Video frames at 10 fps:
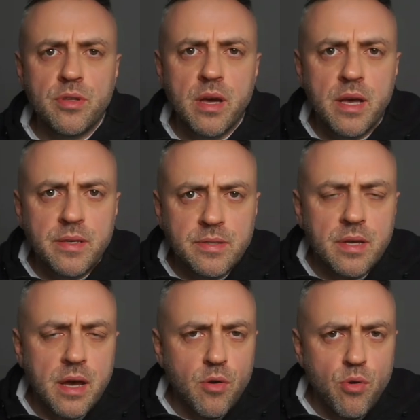
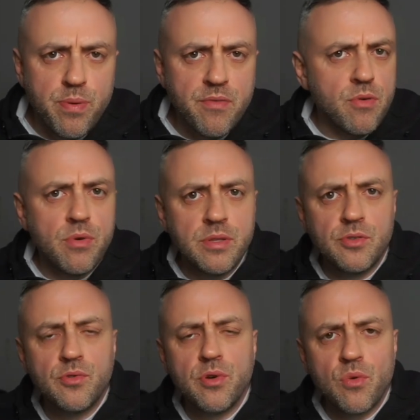series,
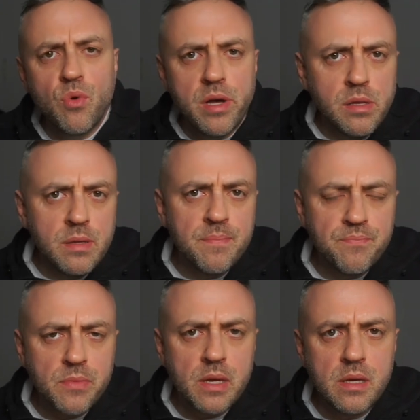where we do
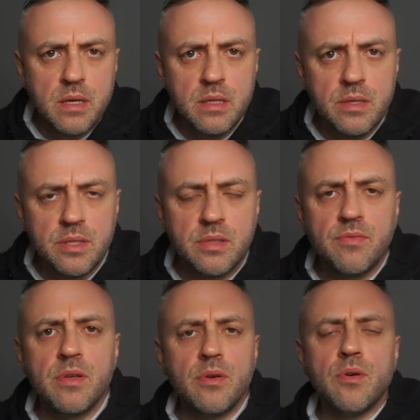a deep
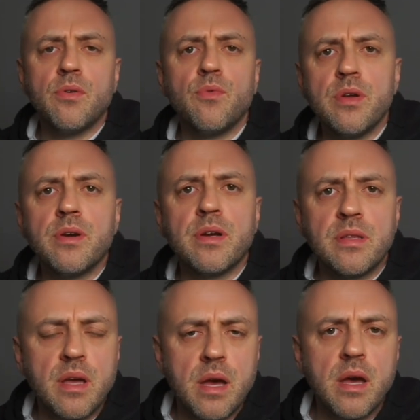dive on
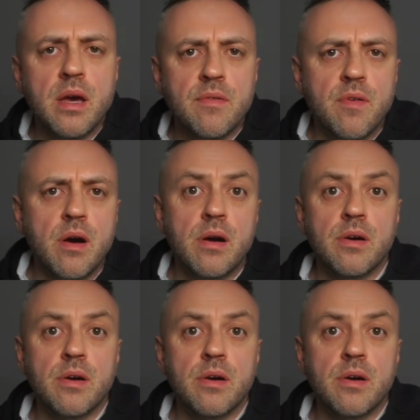specific topics that the